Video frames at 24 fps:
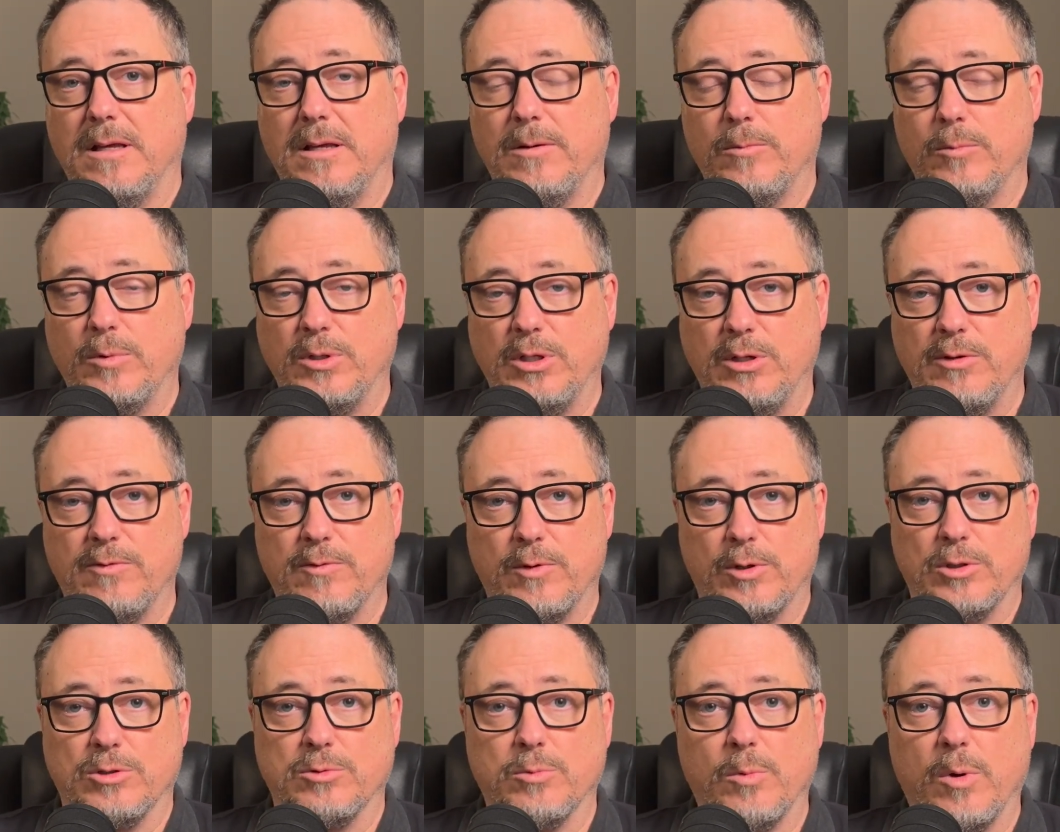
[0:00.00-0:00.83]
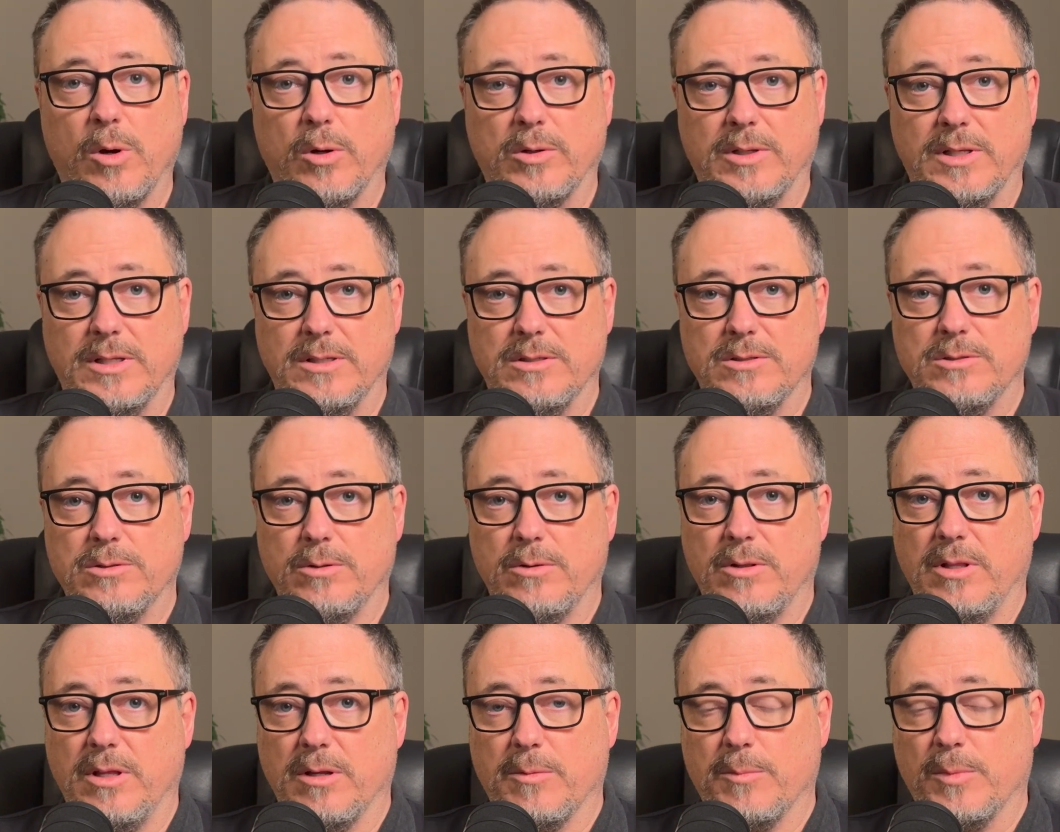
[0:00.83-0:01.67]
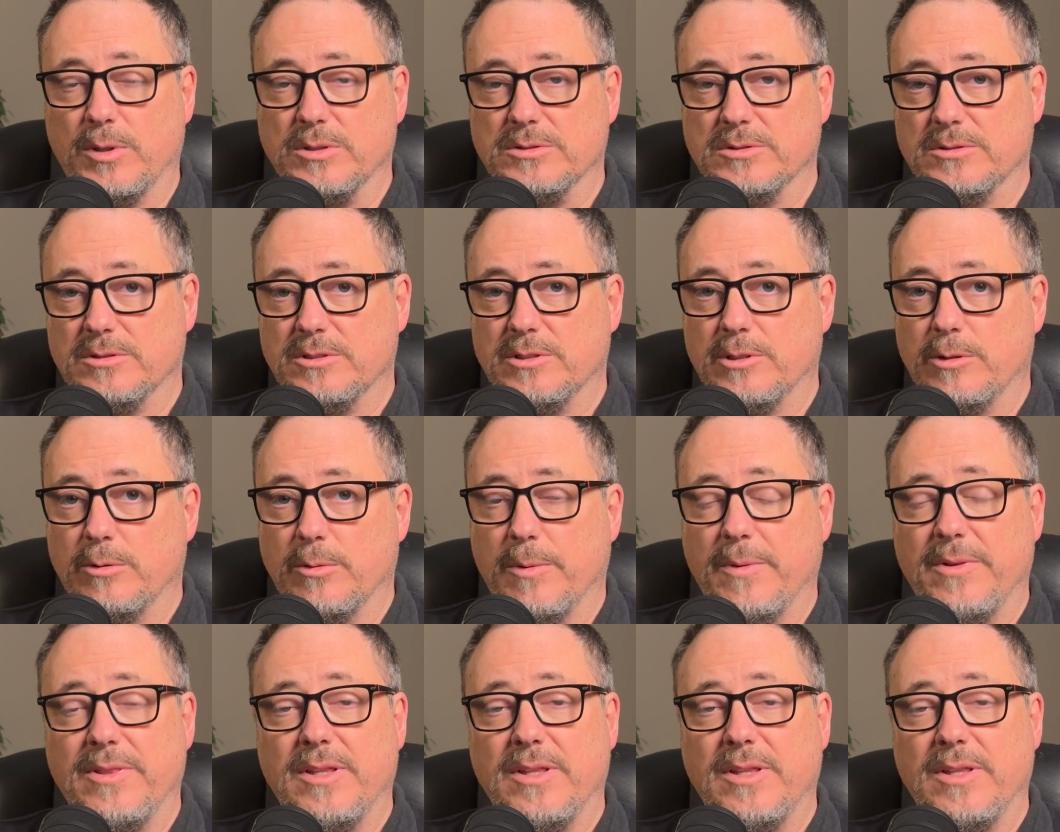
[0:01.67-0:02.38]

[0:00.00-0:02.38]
when you first walk into the emergency room.